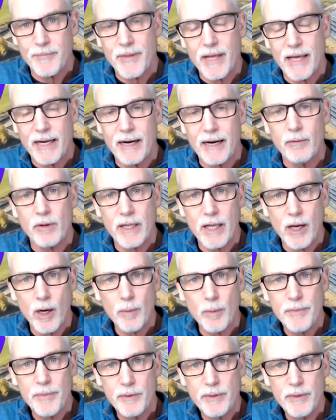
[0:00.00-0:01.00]
and I will
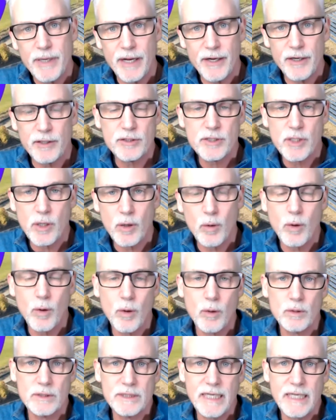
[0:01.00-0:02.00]
help you get your
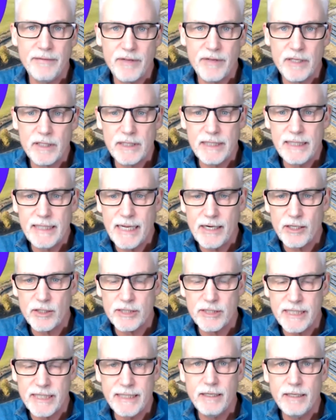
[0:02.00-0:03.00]
toehold in the clean
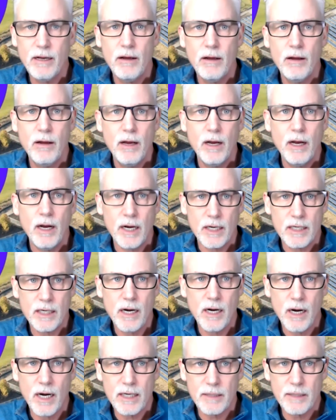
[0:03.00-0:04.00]
energy
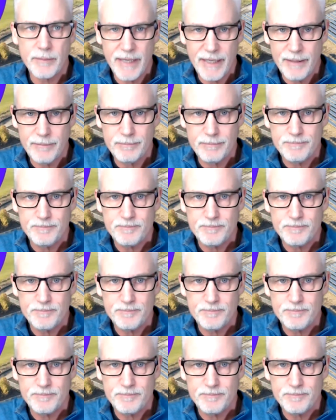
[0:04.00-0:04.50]
economy.